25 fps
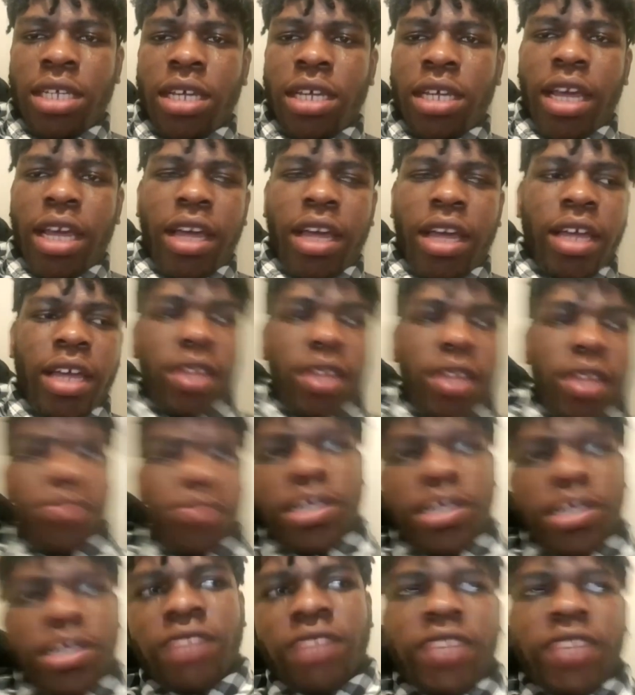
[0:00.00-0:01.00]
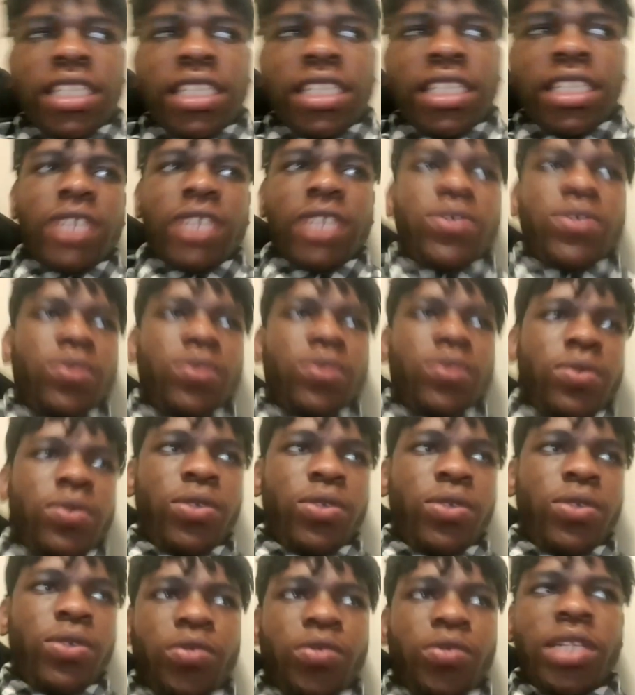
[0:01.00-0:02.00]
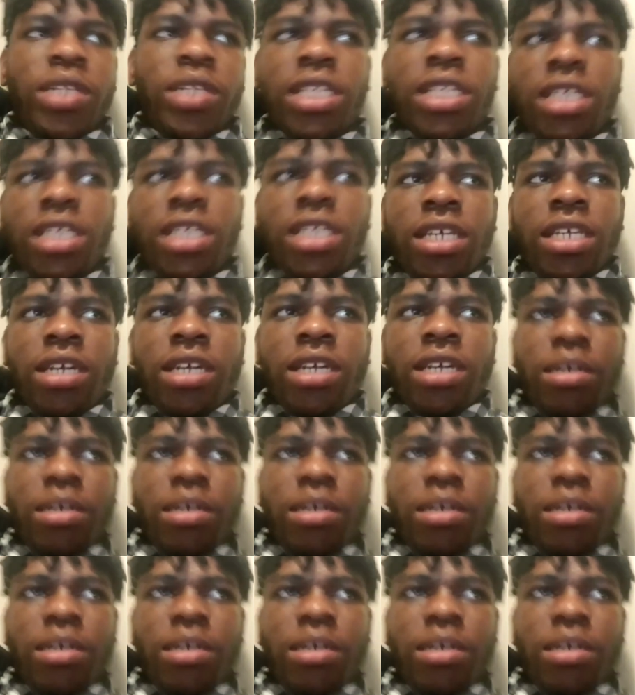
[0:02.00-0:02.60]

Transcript: I would advise that you really